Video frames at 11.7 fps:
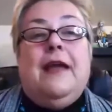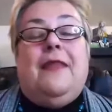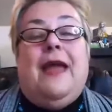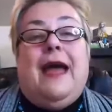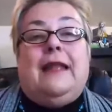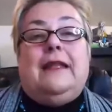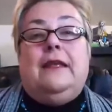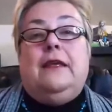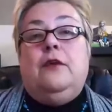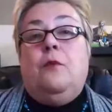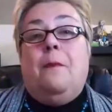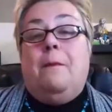that
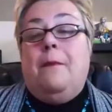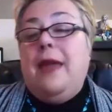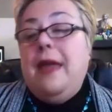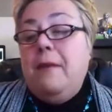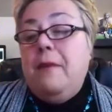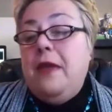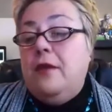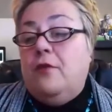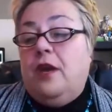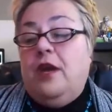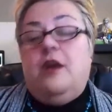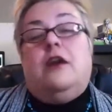you maybe you
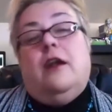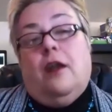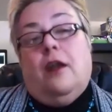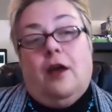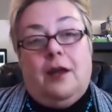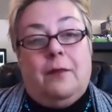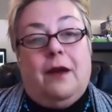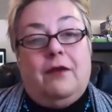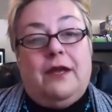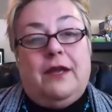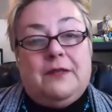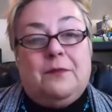hear a lot about it,